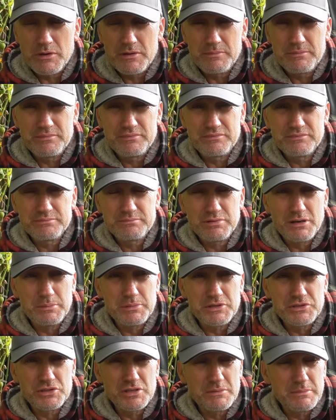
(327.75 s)
We've
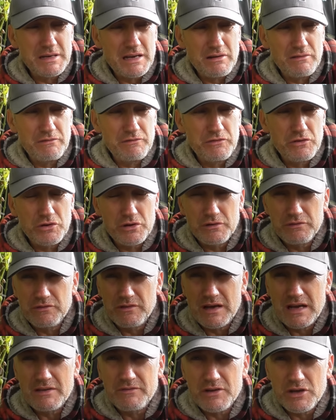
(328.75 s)
probably done about four or
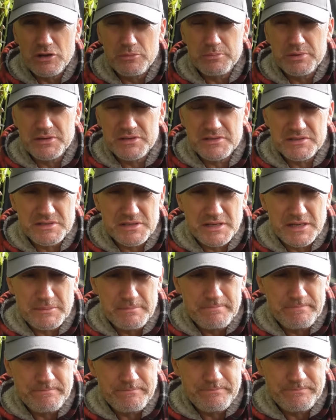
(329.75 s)
five helpings of
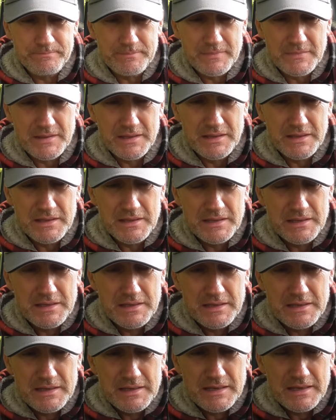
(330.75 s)
them,
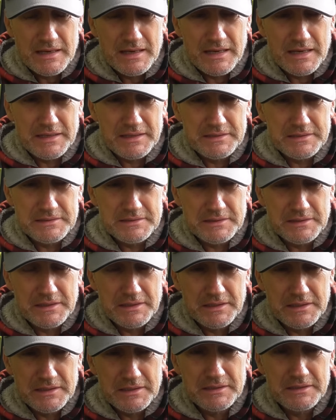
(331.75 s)
and
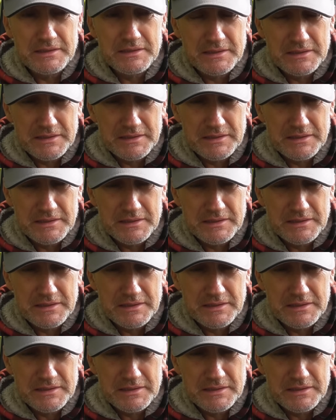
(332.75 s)
uh,